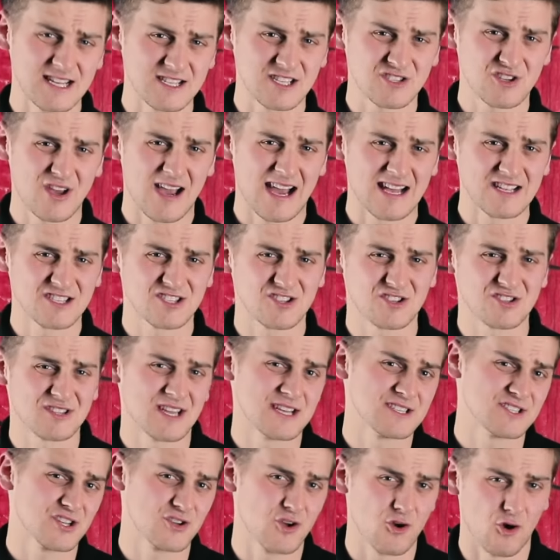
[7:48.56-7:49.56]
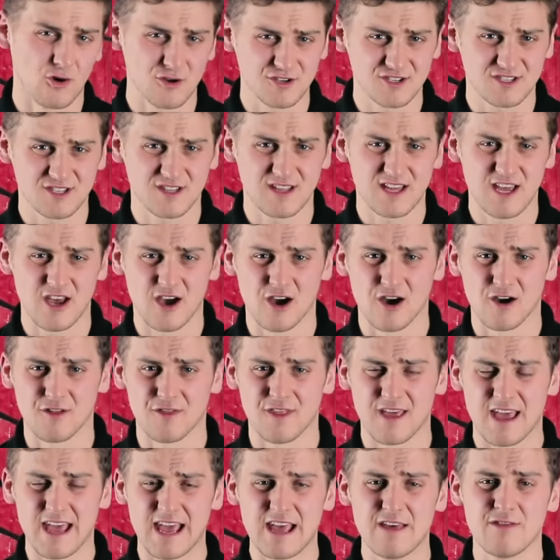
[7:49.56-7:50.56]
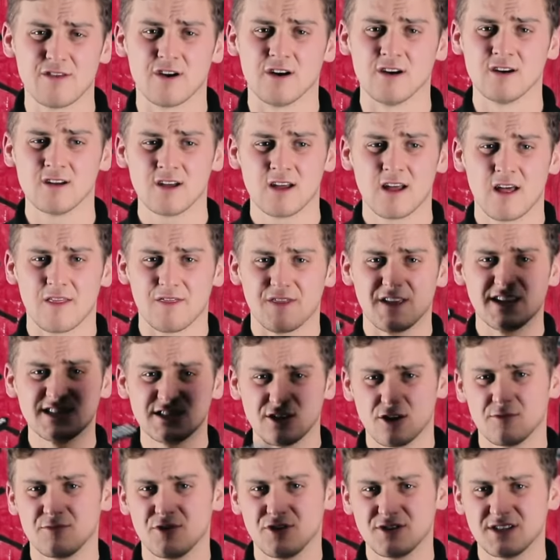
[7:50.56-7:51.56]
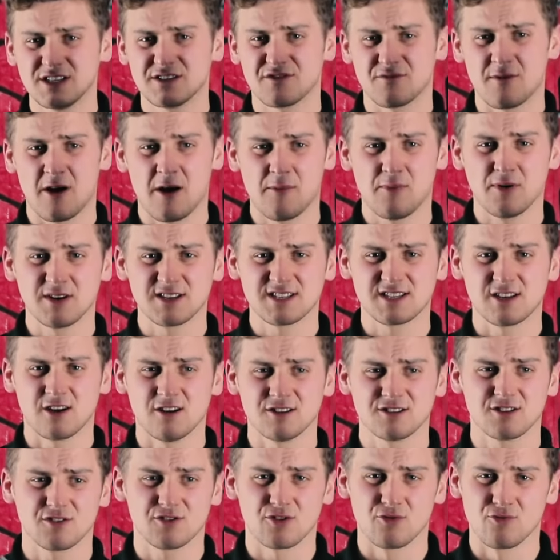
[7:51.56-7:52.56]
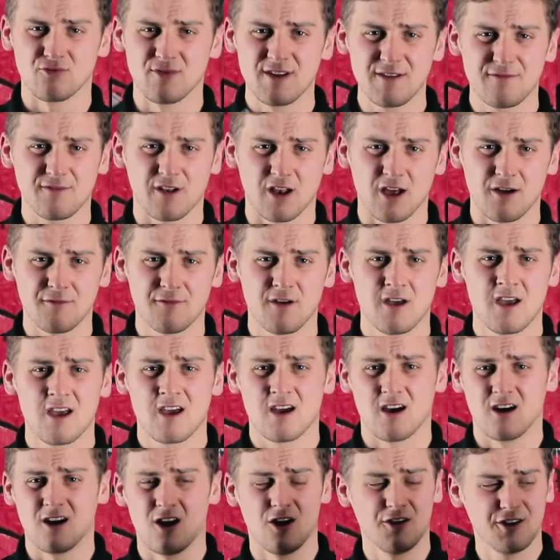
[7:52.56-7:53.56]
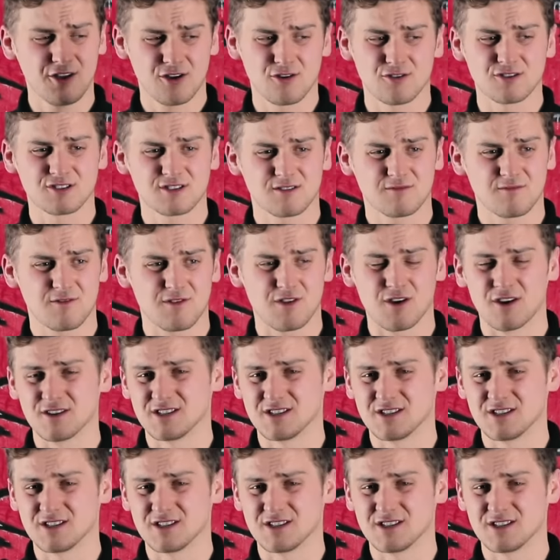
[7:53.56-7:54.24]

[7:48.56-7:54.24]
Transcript: protecting your hands doesn't have to cost the earth either. These little beauties from Alpinestars, the Reef glove, only cost